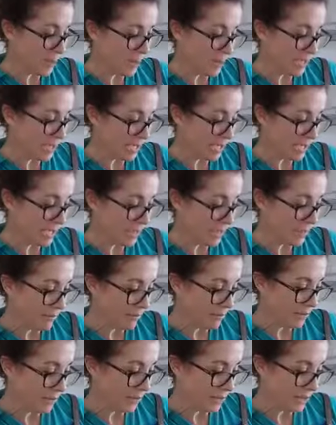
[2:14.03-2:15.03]

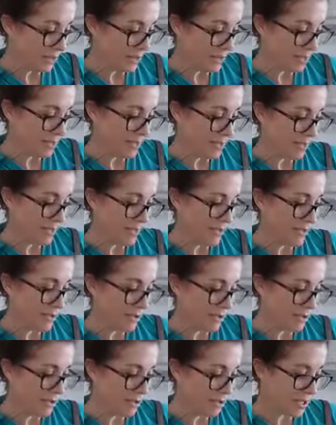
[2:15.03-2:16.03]
Baking powder,
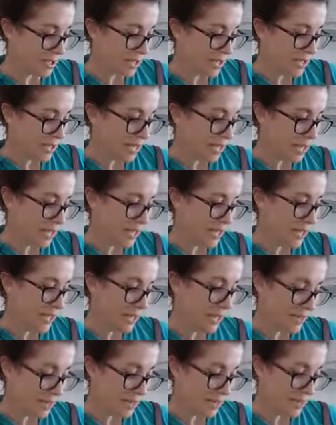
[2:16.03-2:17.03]
salt,
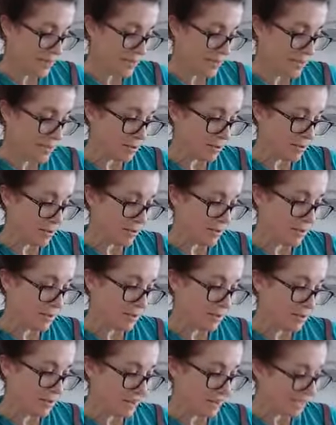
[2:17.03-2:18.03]
bicarb
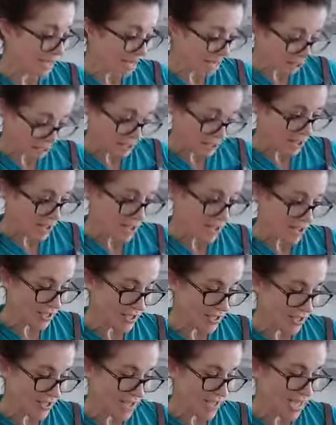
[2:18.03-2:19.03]
soda, I
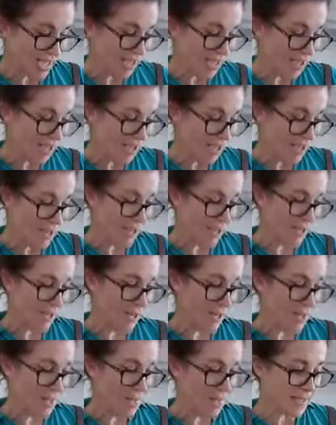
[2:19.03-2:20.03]
should say, and 100
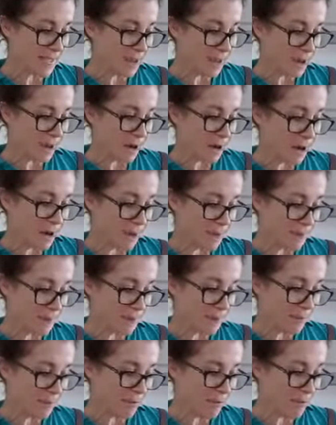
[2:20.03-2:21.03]
grams
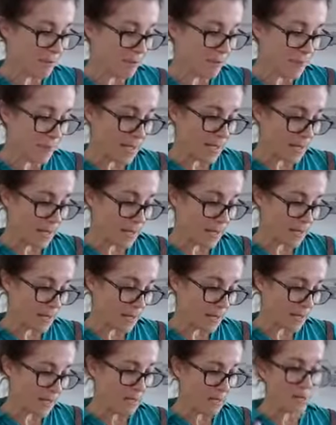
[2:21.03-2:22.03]
of
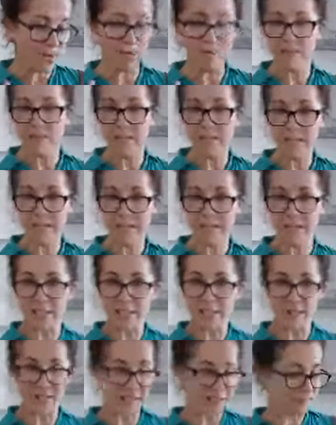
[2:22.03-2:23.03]
buttermilk and also vanilla
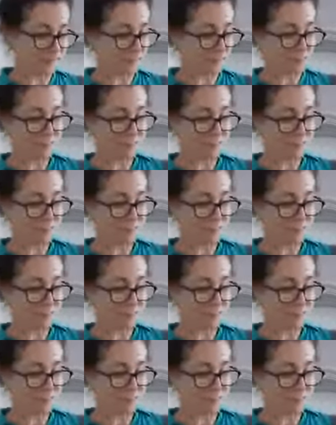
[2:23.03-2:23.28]
extract.